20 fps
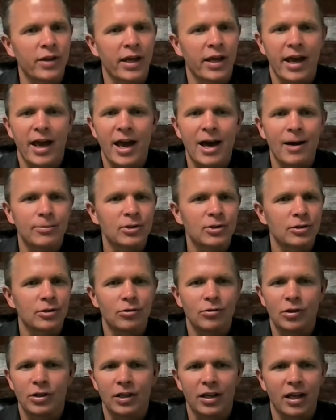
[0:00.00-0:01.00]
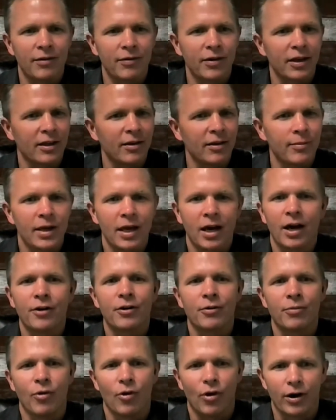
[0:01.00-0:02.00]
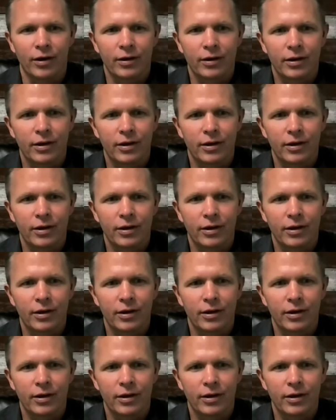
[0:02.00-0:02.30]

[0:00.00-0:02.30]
They absolutely love it. Give me 100 more.